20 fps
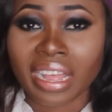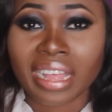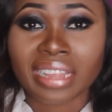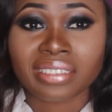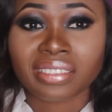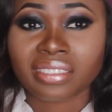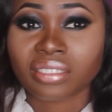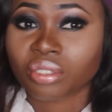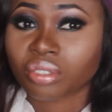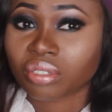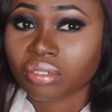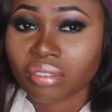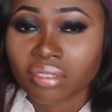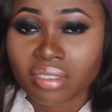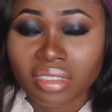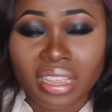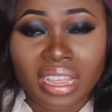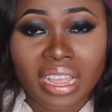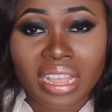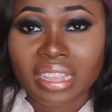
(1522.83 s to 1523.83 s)
And
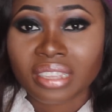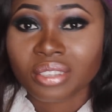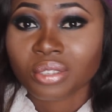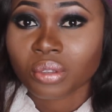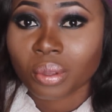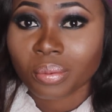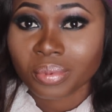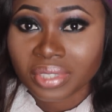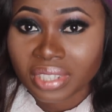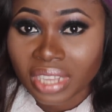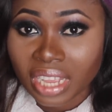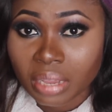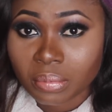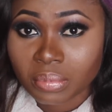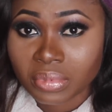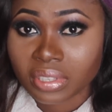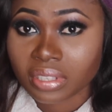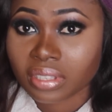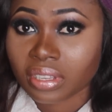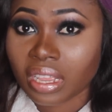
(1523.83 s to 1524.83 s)

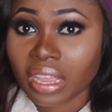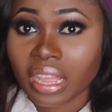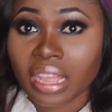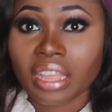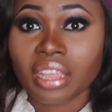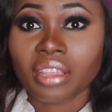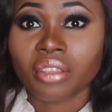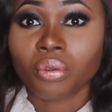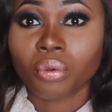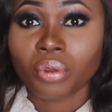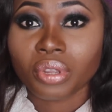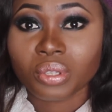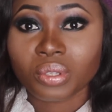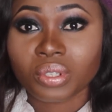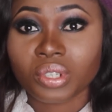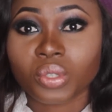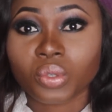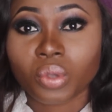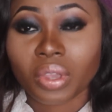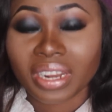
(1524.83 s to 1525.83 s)
sometimes going
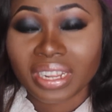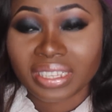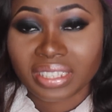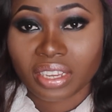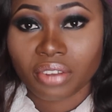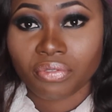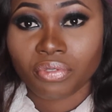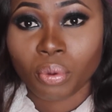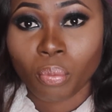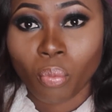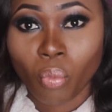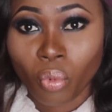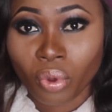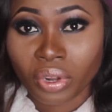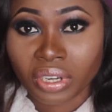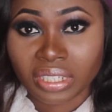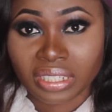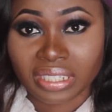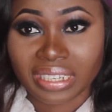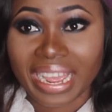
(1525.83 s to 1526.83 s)
to the toilet every
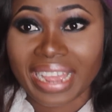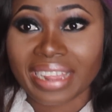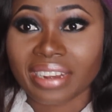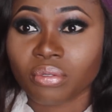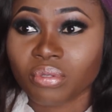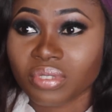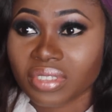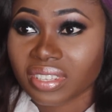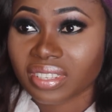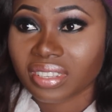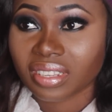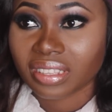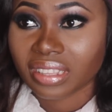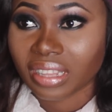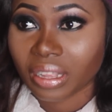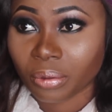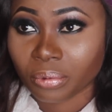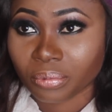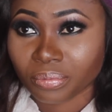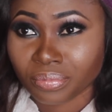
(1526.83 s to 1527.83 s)
morning, I notice it
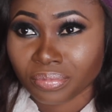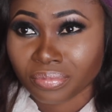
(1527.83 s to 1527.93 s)
now.